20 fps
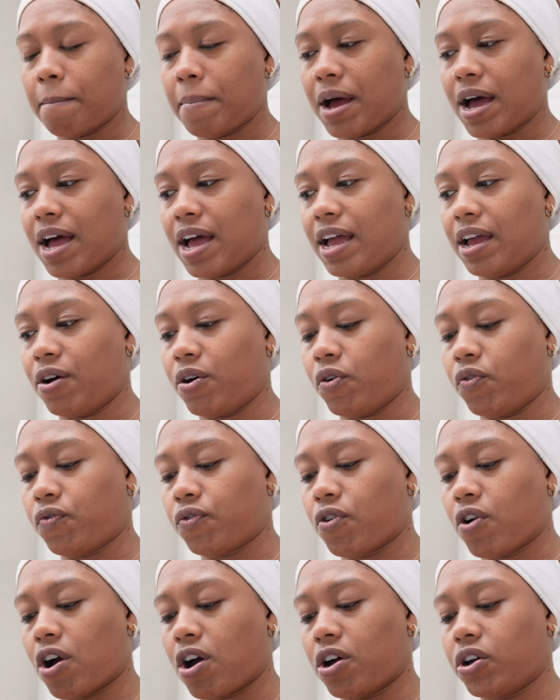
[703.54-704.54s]
my
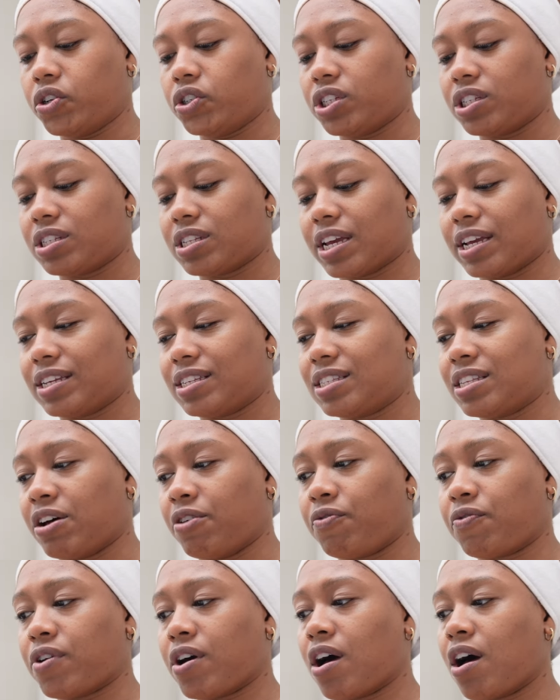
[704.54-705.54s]
overall just like
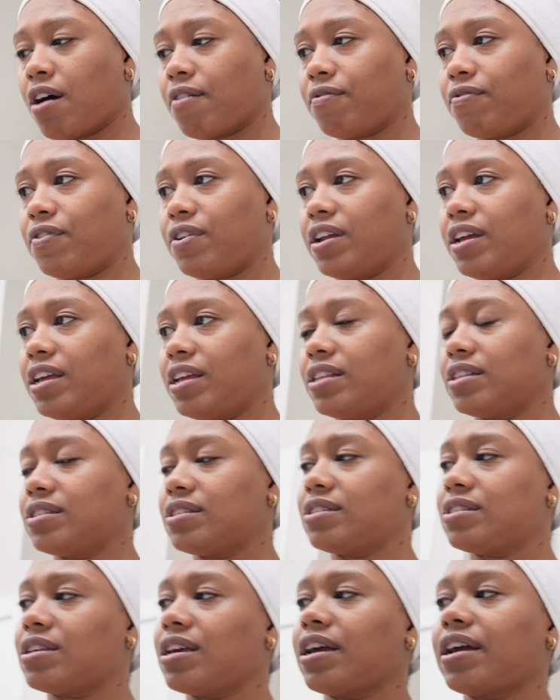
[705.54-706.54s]

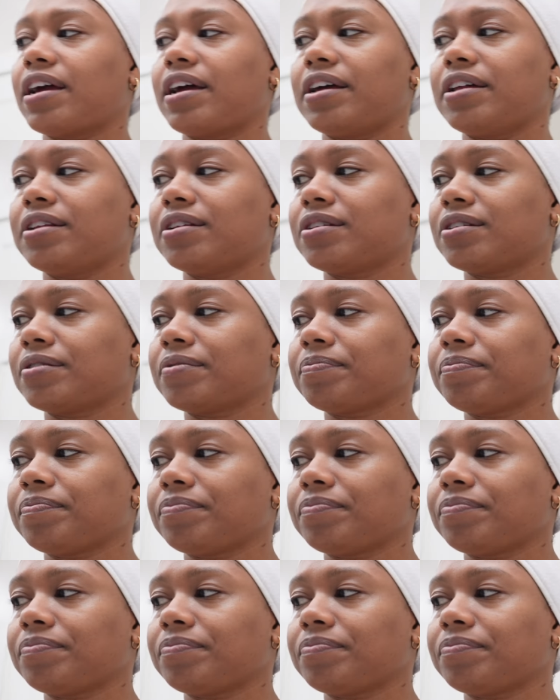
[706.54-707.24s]
self-confidence and